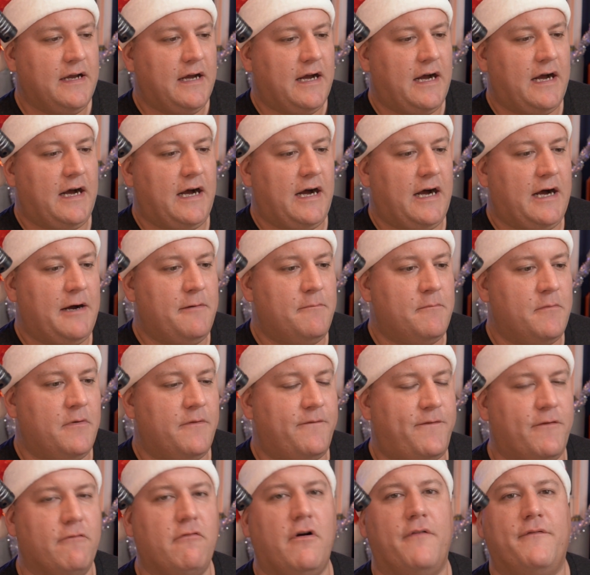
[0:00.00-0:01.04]
Um,
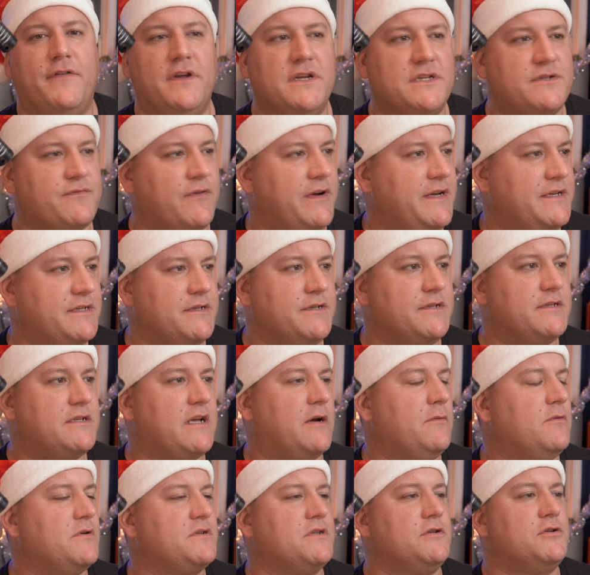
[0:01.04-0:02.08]
for obvious reasons, I
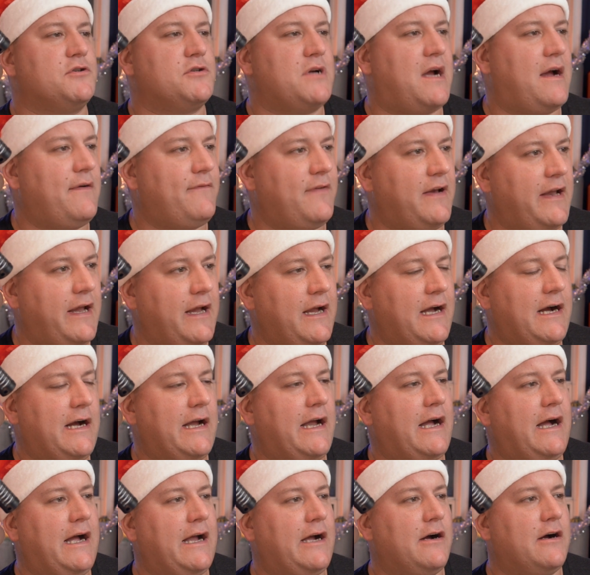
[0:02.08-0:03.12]
wasn't traveling. I,
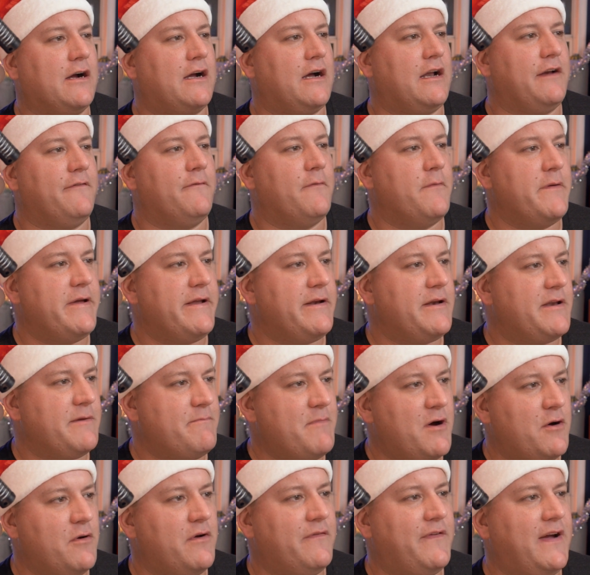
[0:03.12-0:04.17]
I got kind of a bit
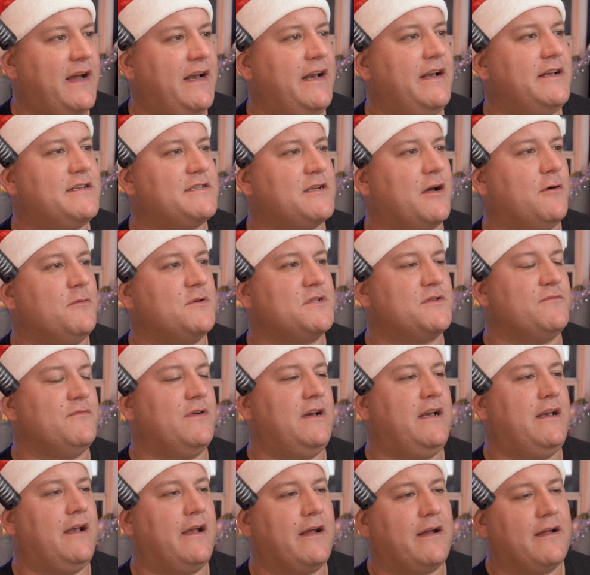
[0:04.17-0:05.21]
demotivated, so I wasn't
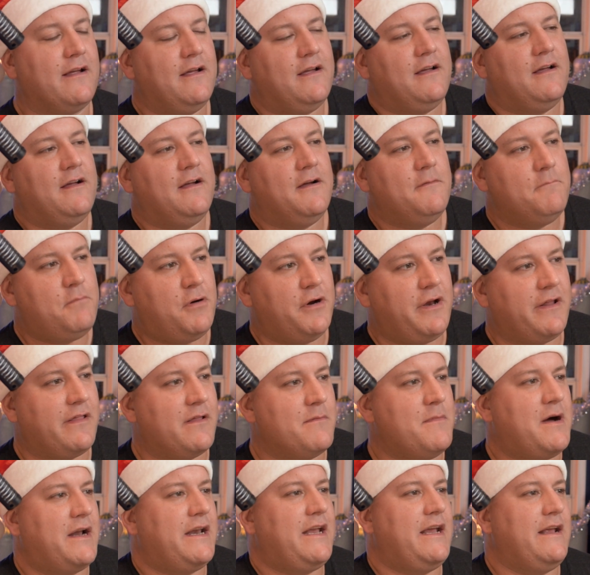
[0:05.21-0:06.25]
really like putting the
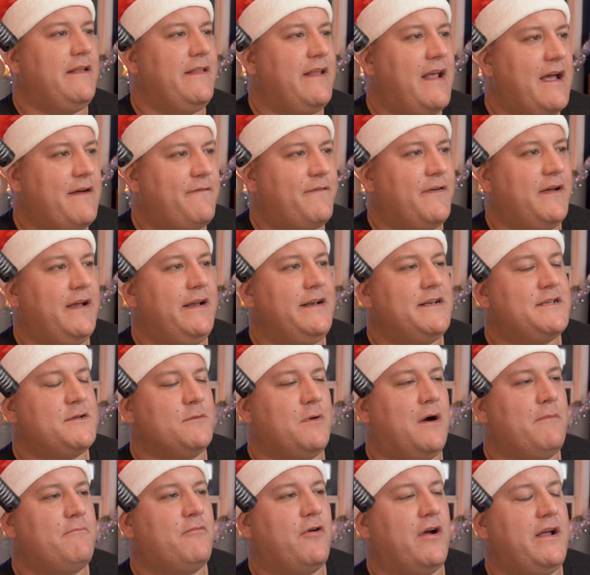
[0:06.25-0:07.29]
money and the effort into
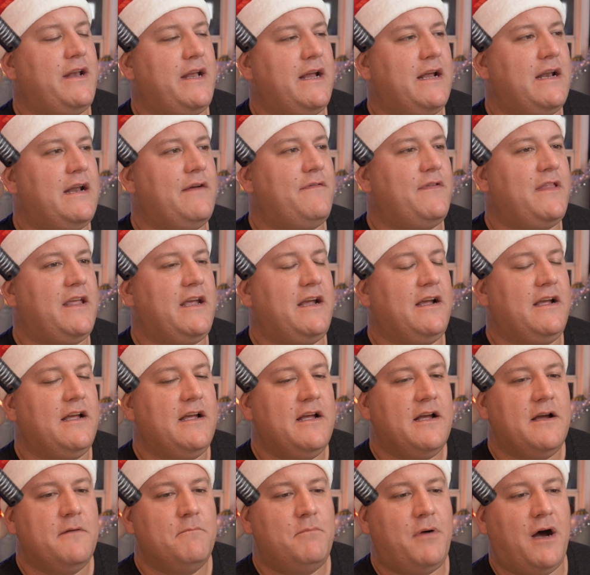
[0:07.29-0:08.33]
upgrading and everything.
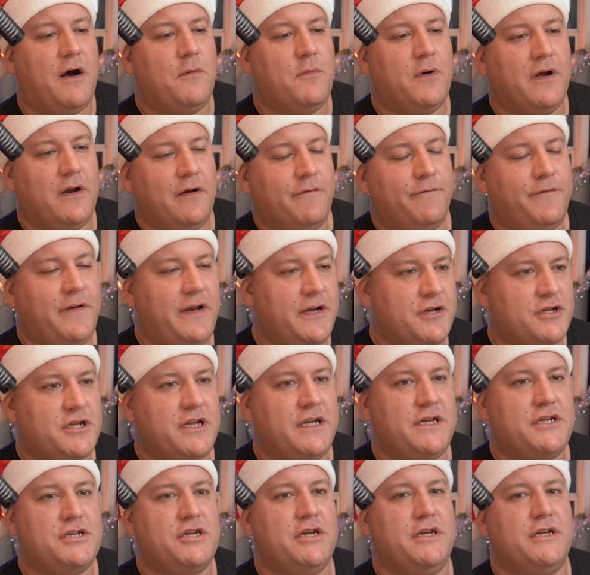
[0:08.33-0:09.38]
But we're going to finish
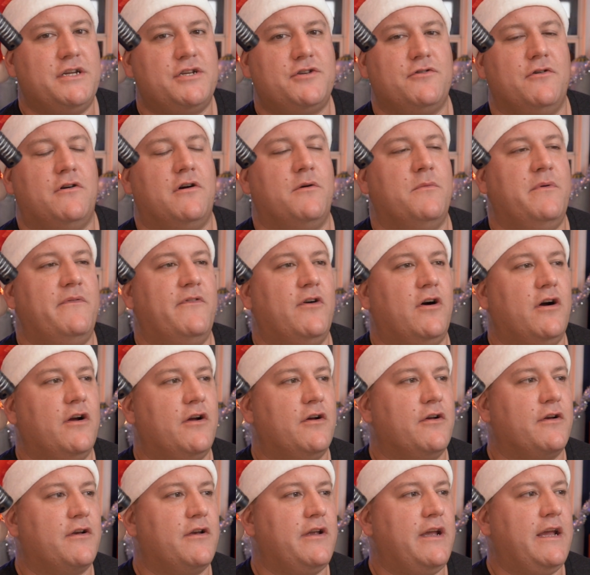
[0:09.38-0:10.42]
this year strong, and we've got a
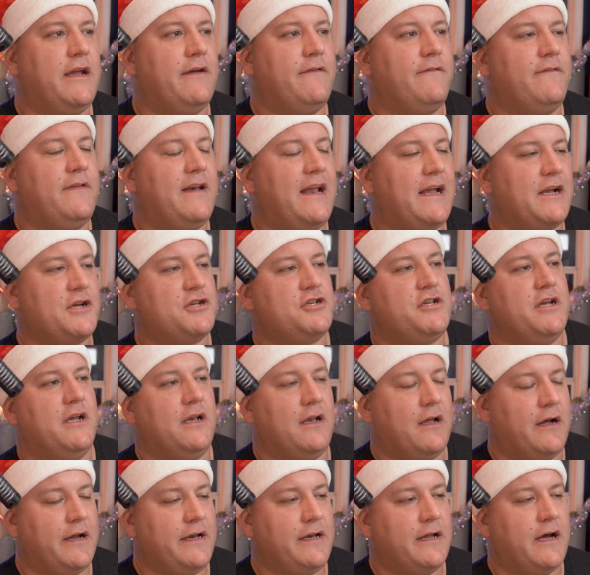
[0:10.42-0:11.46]
good year next year
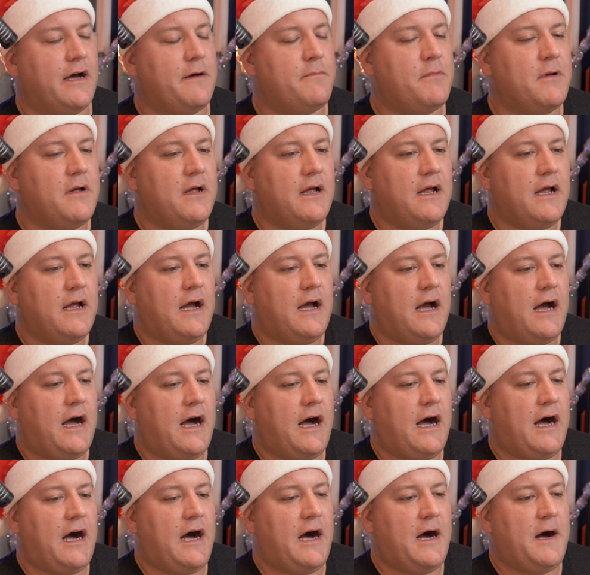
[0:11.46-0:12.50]
lined up.
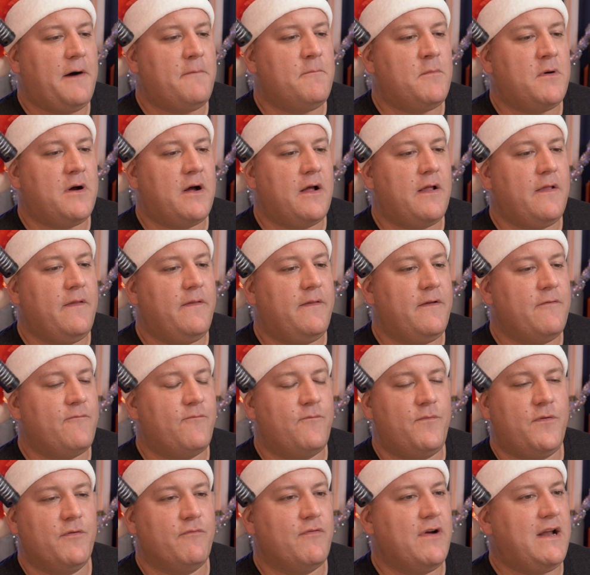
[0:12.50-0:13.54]
Um, the,
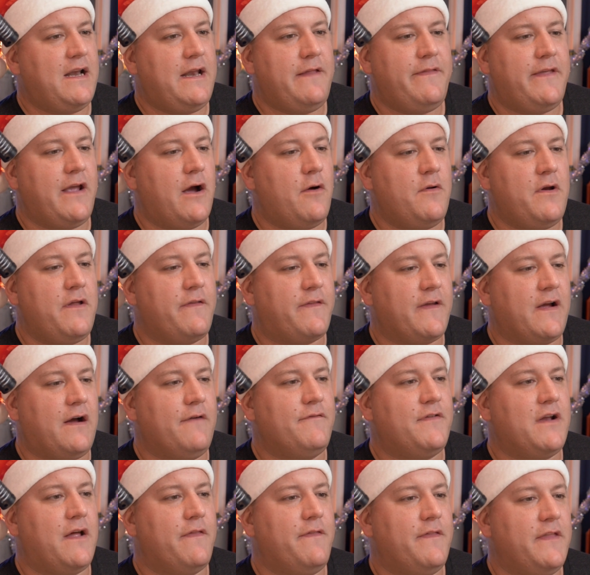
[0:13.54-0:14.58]
the really the only thing
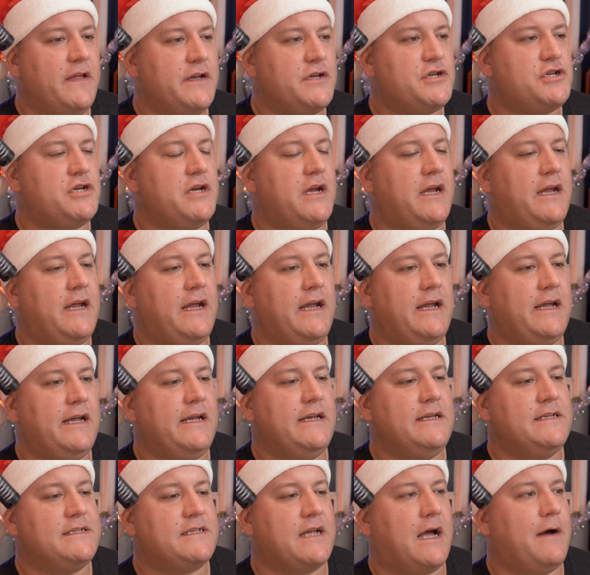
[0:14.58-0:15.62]
I've done this year
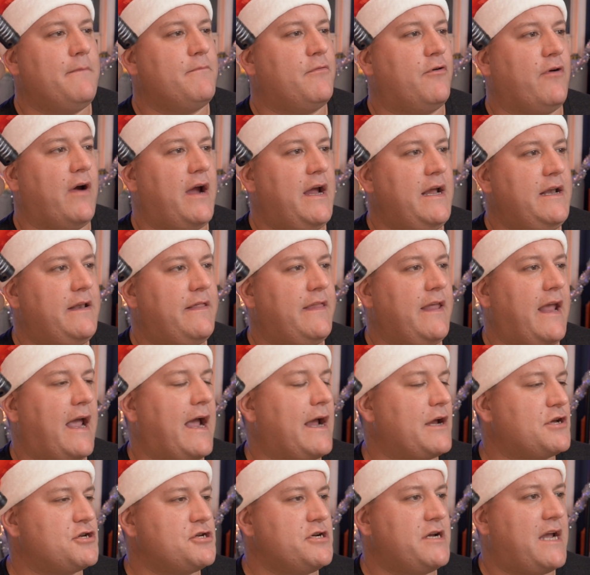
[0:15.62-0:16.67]
is upgrade the
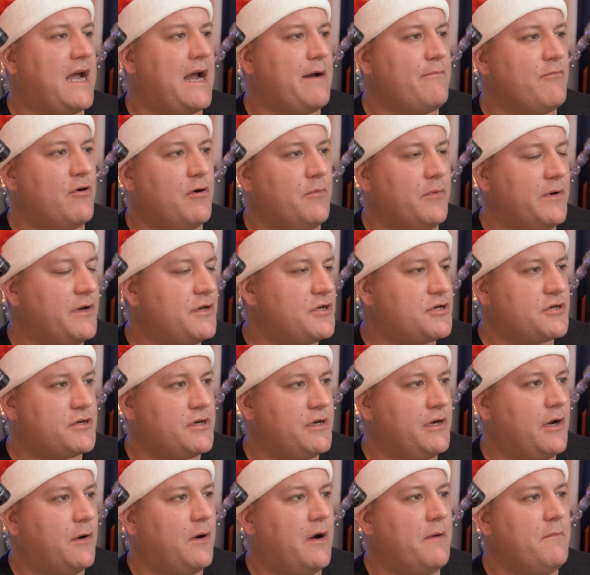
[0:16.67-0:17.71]
action camera, which, you
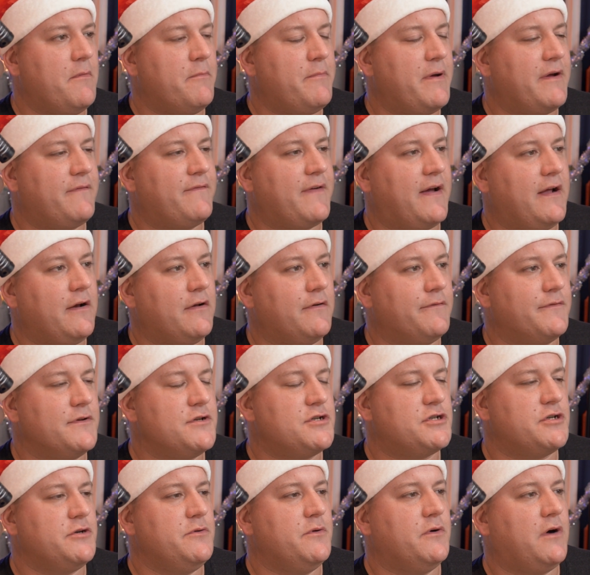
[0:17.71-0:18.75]
know, I'm a big fan of and
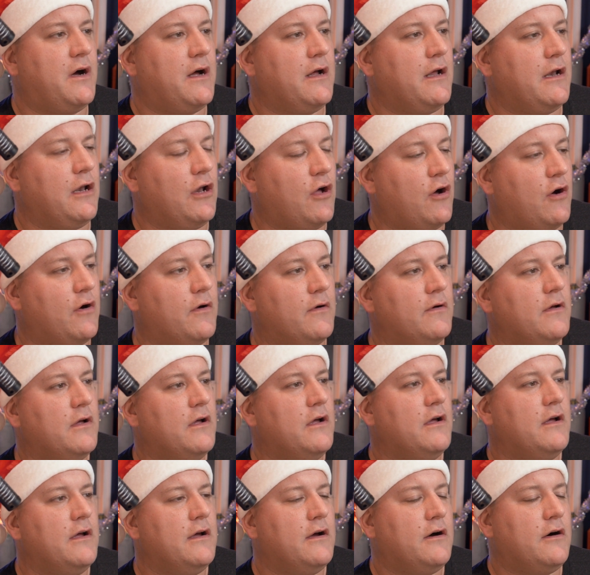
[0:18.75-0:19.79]
shoot a lot
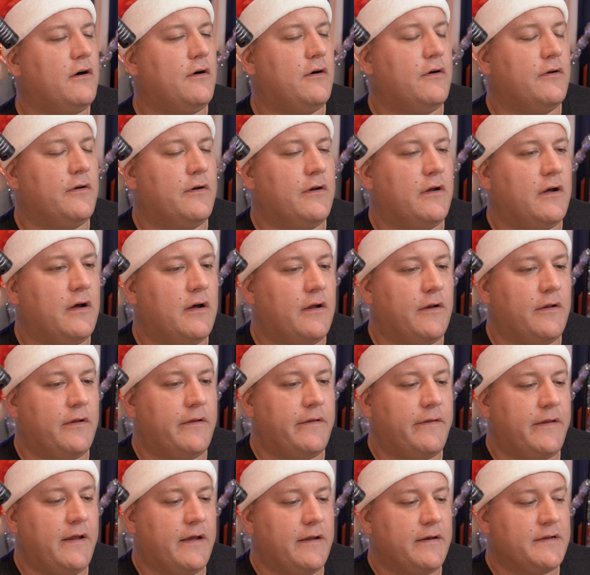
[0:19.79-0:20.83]
mm-hmm. on,
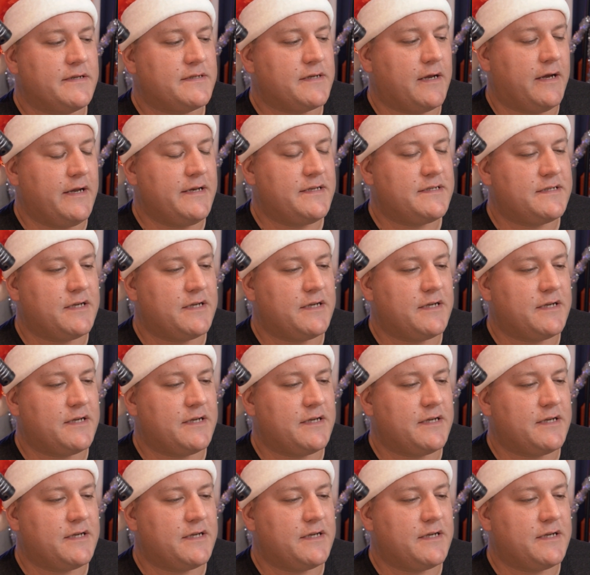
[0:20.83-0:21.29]
on the underside.